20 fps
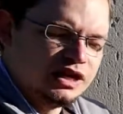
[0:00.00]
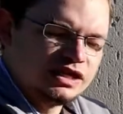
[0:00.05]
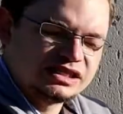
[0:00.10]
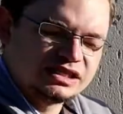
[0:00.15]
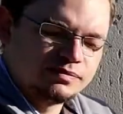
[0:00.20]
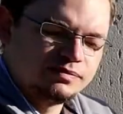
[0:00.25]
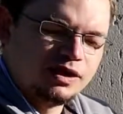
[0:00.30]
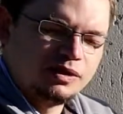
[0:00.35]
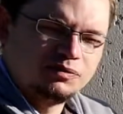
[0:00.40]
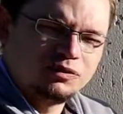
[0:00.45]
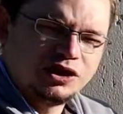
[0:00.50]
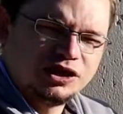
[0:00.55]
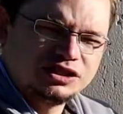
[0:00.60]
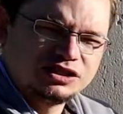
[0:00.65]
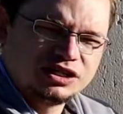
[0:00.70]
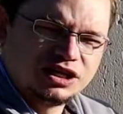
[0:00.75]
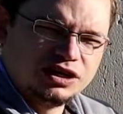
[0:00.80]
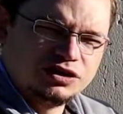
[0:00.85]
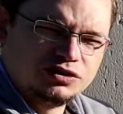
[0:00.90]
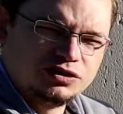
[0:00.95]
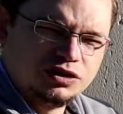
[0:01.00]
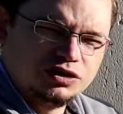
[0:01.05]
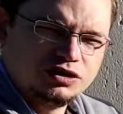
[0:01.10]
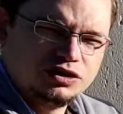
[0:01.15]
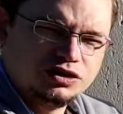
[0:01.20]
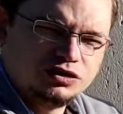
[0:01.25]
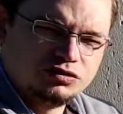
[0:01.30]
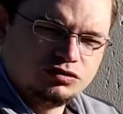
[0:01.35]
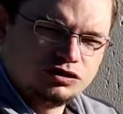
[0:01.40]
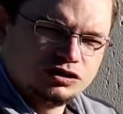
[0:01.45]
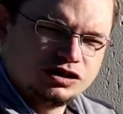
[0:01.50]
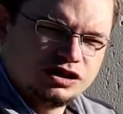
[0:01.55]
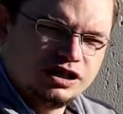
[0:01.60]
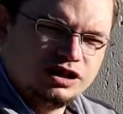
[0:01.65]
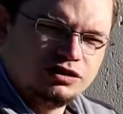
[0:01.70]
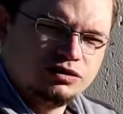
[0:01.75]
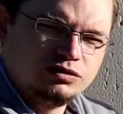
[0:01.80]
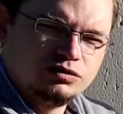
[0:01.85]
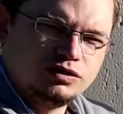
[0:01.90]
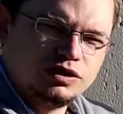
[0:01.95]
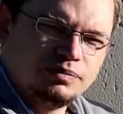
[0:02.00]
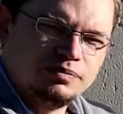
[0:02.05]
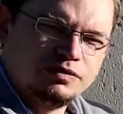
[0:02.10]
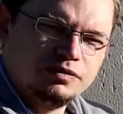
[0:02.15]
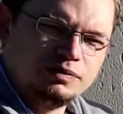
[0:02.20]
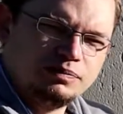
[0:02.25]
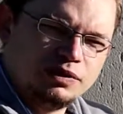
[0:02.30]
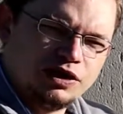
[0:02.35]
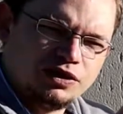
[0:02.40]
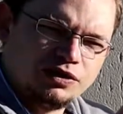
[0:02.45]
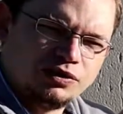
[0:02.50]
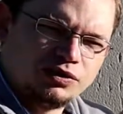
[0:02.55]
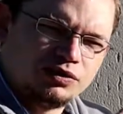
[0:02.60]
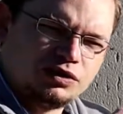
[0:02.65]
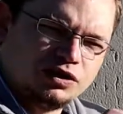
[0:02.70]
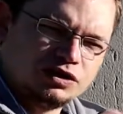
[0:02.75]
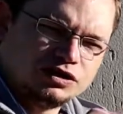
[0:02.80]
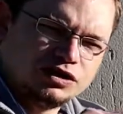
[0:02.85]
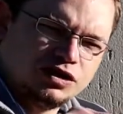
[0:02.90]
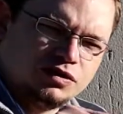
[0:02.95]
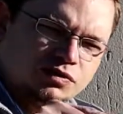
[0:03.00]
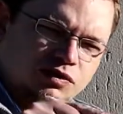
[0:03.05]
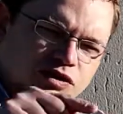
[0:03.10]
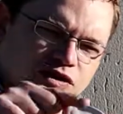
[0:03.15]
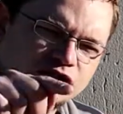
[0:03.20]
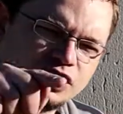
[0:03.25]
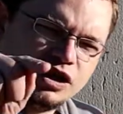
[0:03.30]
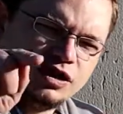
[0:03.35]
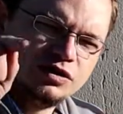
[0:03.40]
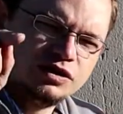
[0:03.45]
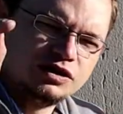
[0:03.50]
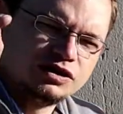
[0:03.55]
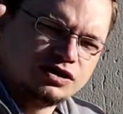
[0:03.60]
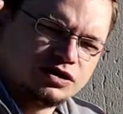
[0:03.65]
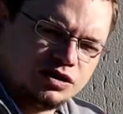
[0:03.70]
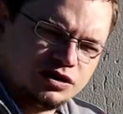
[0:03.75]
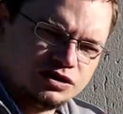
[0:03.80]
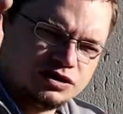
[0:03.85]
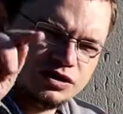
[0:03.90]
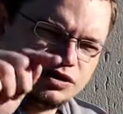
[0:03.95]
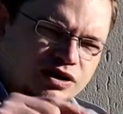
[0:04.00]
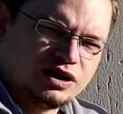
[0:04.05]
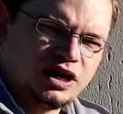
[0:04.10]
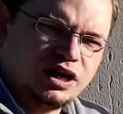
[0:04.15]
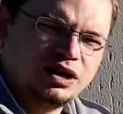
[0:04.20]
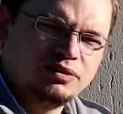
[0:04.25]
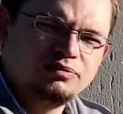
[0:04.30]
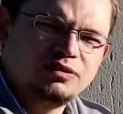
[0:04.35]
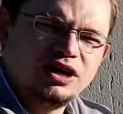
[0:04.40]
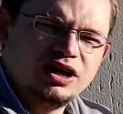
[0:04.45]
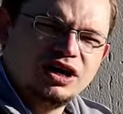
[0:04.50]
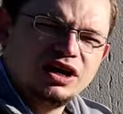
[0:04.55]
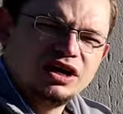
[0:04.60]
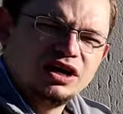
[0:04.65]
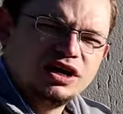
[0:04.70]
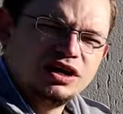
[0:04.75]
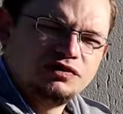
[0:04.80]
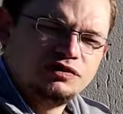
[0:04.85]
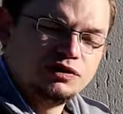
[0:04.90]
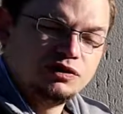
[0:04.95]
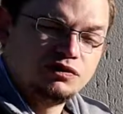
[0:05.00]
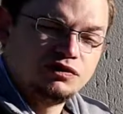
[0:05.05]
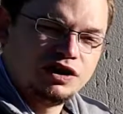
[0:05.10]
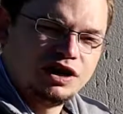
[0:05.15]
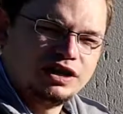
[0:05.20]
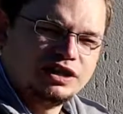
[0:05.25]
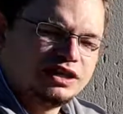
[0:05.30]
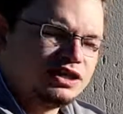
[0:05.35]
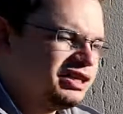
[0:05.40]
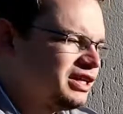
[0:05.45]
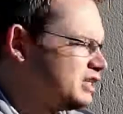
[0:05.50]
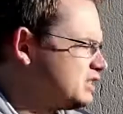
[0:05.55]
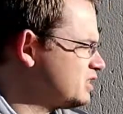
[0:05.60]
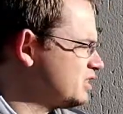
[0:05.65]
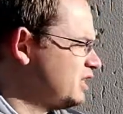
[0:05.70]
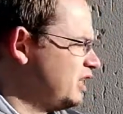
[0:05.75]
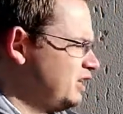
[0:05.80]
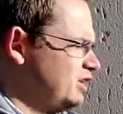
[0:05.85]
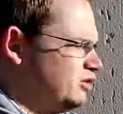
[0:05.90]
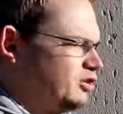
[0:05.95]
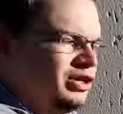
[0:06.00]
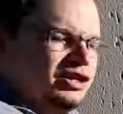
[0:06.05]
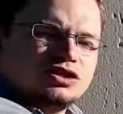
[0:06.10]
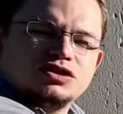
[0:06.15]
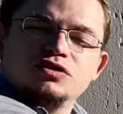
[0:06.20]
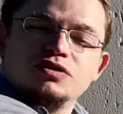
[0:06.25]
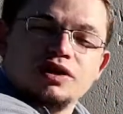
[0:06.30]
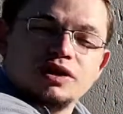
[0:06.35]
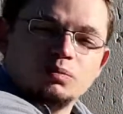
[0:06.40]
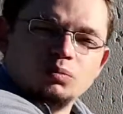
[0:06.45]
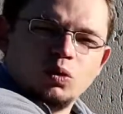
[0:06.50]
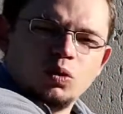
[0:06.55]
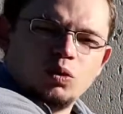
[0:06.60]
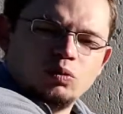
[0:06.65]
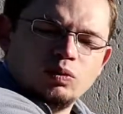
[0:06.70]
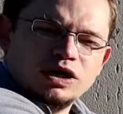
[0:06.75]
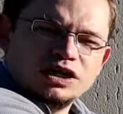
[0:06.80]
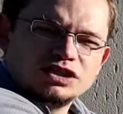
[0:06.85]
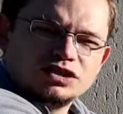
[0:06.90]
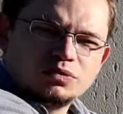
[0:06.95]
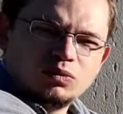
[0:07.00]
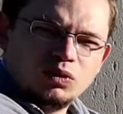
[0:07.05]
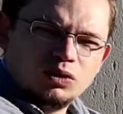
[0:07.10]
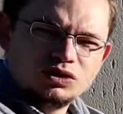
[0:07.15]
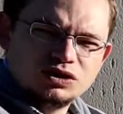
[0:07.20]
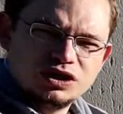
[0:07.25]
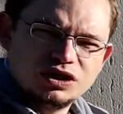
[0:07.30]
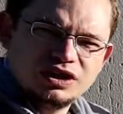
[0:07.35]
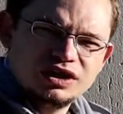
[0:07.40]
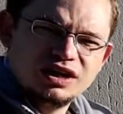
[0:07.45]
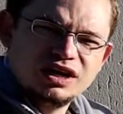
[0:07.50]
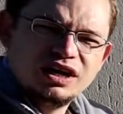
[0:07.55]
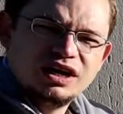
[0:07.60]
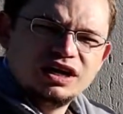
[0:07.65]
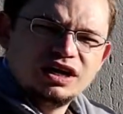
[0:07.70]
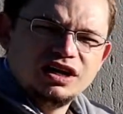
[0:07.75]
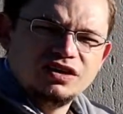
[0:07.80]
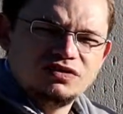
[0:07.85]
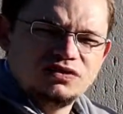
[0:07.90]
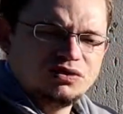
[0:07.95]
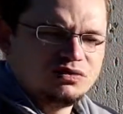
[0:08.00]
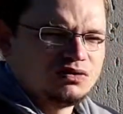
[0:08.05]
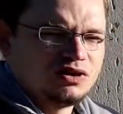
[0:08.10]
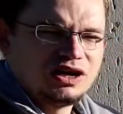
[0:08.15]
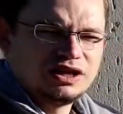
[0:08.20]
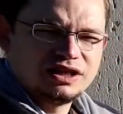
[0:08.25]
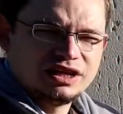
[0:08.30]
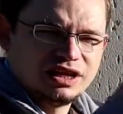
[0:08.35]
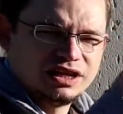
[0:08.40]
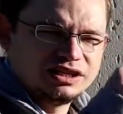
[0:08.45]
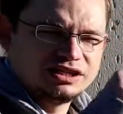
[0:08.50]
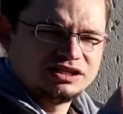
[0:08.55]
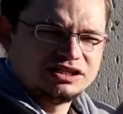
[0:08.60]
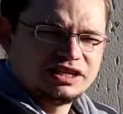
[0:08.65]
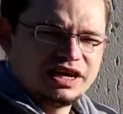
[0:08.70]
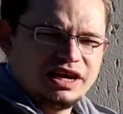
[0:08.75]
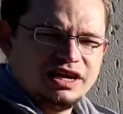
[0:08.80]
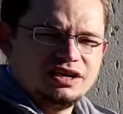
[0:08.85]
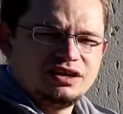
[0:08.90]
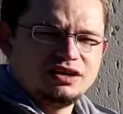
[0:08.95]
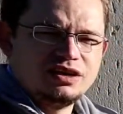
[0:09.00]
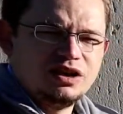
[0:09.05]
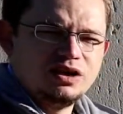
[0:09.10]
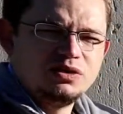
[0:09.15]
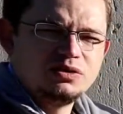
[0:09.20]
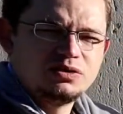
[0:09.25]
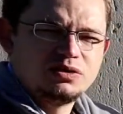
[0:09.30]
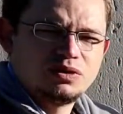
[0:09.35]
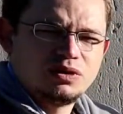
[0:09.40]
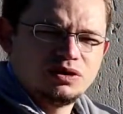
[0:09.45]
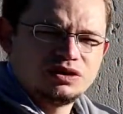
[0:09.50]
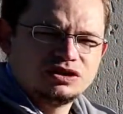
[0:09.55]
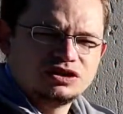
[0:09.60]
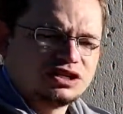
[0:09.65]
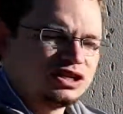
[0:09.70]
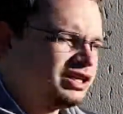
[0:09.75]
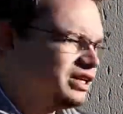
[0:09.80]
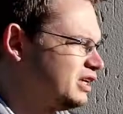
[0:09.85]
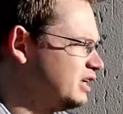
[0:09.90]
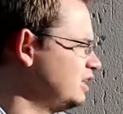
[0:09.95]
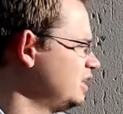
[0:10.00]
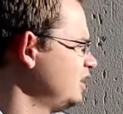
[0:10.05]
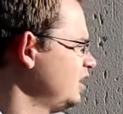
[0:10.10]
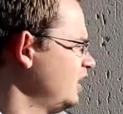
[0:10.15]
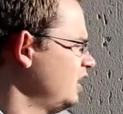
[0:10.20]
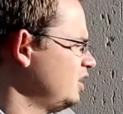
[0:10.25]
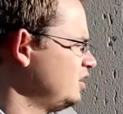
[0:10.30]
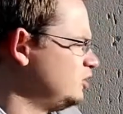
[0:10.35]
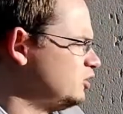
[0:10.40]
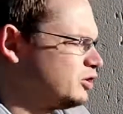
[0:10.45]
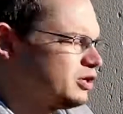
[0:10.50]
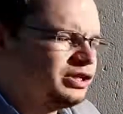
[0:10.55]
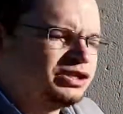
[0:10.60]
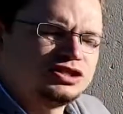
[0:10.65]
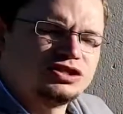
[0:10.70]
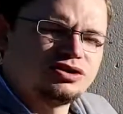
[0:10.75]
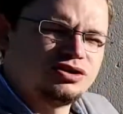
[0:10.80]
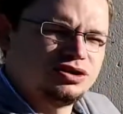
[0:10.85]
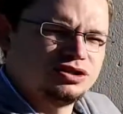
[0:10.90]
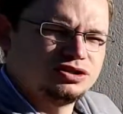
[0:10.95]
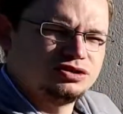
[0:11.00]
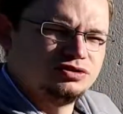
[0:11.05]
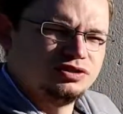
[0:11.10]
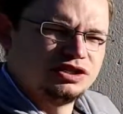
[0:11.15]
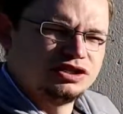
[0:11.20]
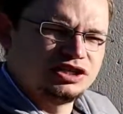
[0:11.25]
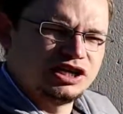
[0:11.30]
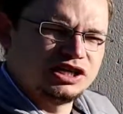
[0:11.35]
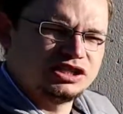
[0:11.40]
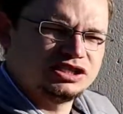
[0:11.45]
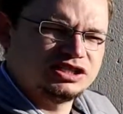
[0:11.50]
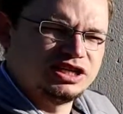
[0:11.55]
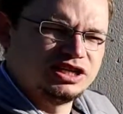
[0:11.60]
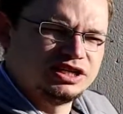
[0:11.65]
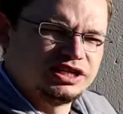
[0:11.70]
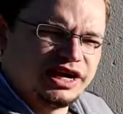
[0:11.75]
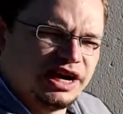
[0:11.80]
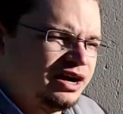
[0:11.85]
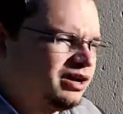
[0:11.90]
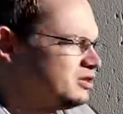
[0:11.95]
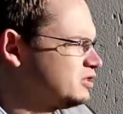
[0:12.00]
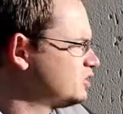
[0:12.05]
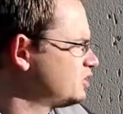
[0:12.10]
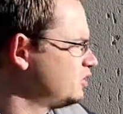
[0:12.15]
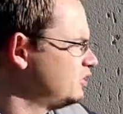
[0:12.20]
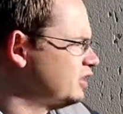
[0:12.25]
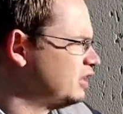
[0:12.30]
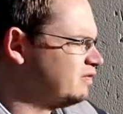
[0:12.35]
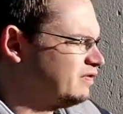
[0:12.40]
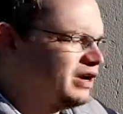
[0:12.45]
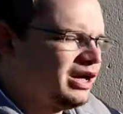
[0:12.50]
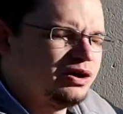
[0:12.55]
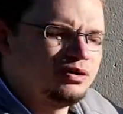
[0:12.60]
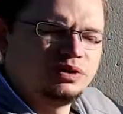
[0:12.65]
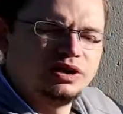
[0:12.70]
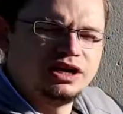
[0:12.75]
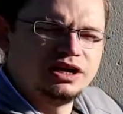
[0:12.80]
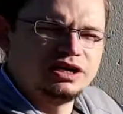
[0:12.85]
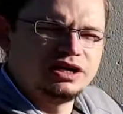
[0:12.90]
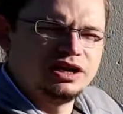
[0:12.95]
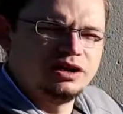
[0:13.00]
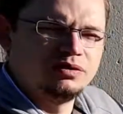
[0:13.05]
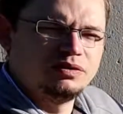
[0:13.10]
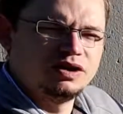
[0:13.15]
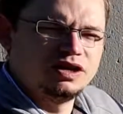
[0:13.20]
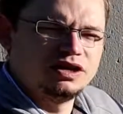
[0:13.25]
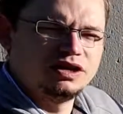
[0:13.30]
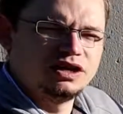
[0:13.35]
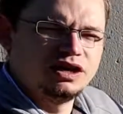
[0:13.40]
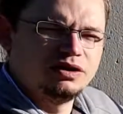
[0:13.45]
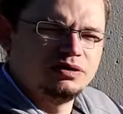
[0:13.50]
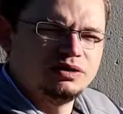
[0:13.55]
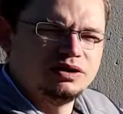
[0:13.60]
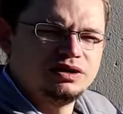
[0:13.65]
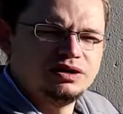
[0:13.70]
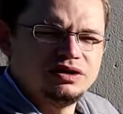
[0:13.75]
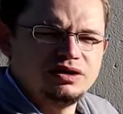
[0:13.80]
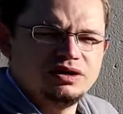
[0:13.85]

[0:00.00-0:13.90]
the membranes get dirty, you will see the mineral content will slowly start to climb. If you're finding this, then you need to run more wastewater. If you find that it's staying low constantly, you can start to adjust it down, so you have lower and lower and lower